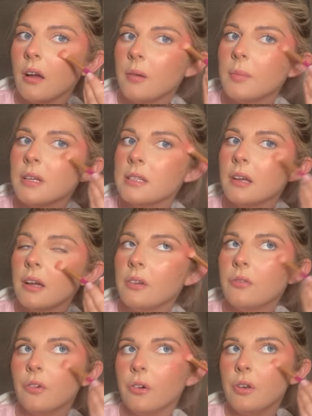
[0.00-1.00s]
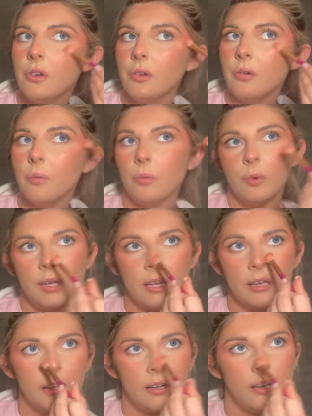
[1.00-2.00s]
I'm excited for a new
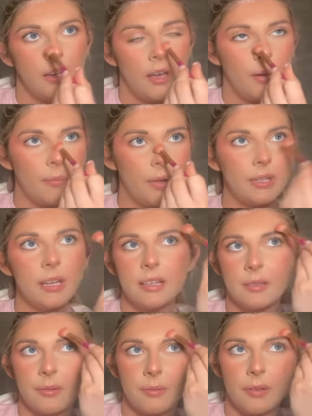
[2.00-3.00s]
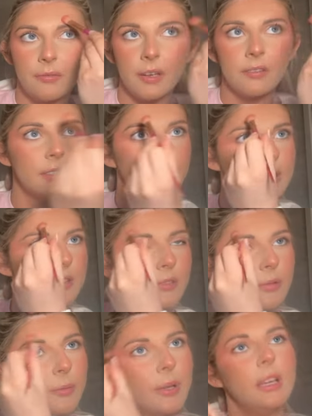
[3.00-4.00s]
week. Monday is one of my favourite days of
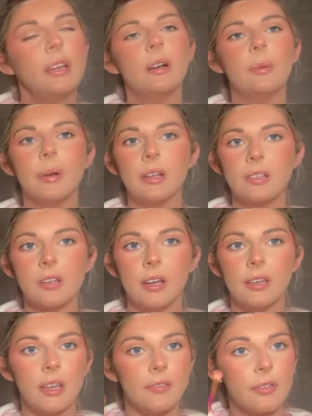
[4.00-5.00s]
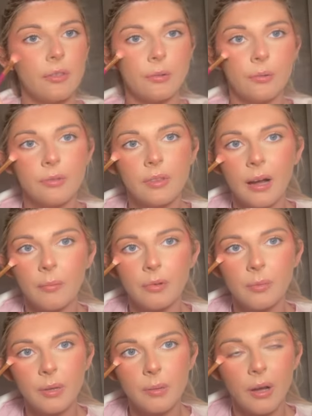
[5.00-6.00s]
the week, which I never thought that would
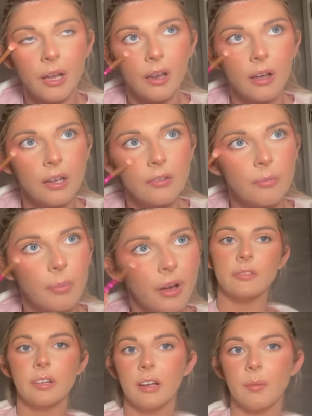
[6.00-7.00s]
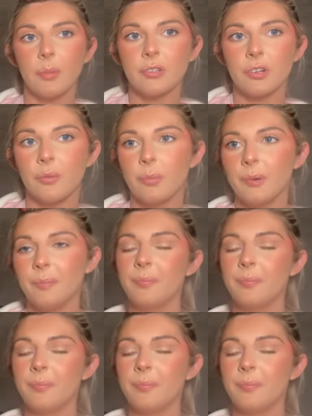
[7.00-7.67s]
be my life, but I really like my job.